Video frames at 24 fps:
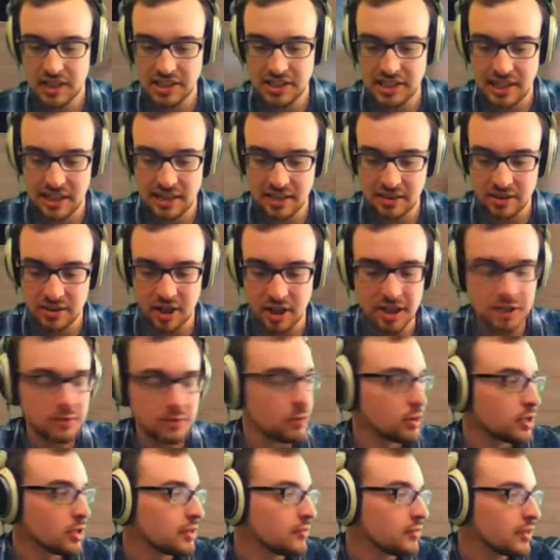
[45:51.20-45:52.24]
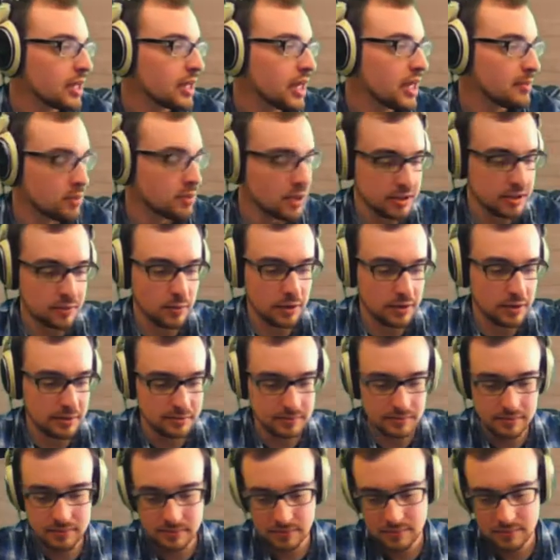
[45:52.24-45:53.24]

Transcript: is that it does work for k plus 1.